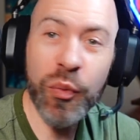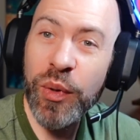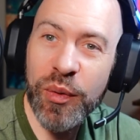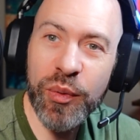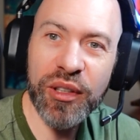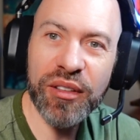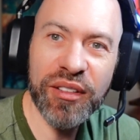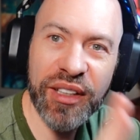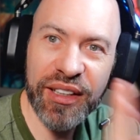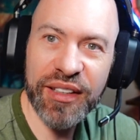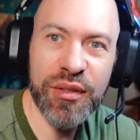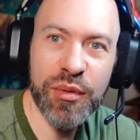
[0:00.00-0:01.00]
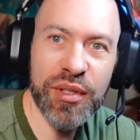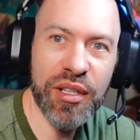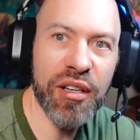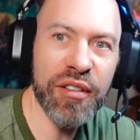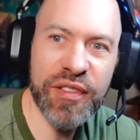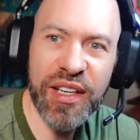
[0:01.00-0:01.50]
we will get this
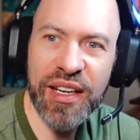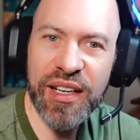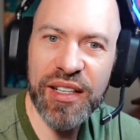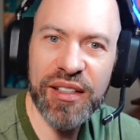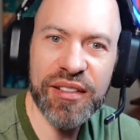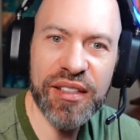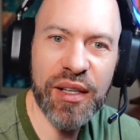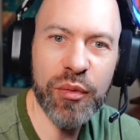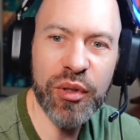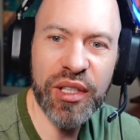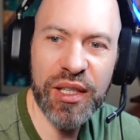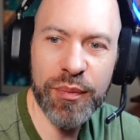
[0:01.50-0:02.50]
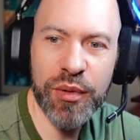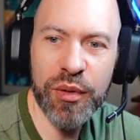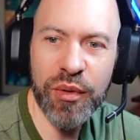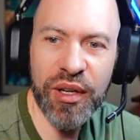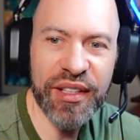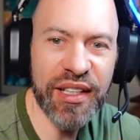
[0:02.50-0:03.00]
resolved, and I will keep
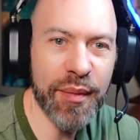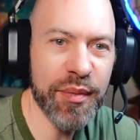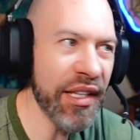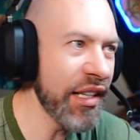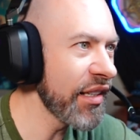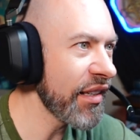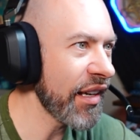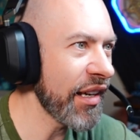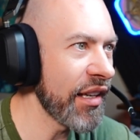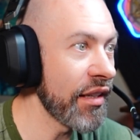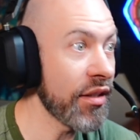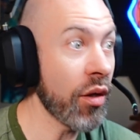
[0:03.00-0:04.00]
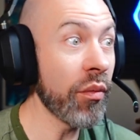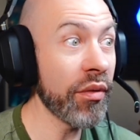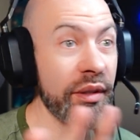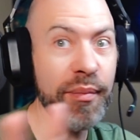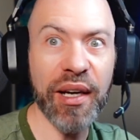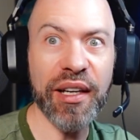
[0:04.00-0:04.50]
you on the updated, and
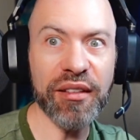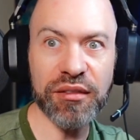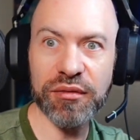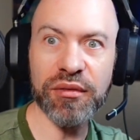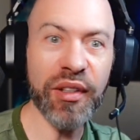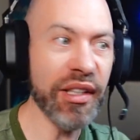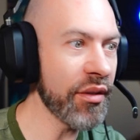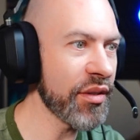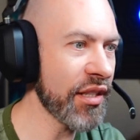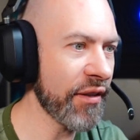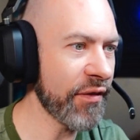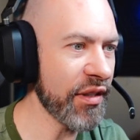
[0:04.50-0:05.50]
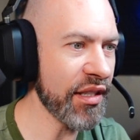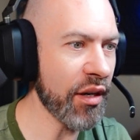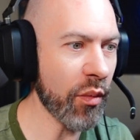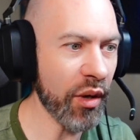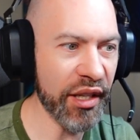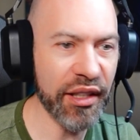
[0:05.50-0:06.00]
hopefully my video stuff is now
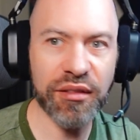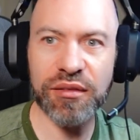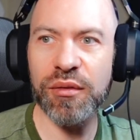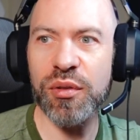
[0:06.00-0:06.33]
working.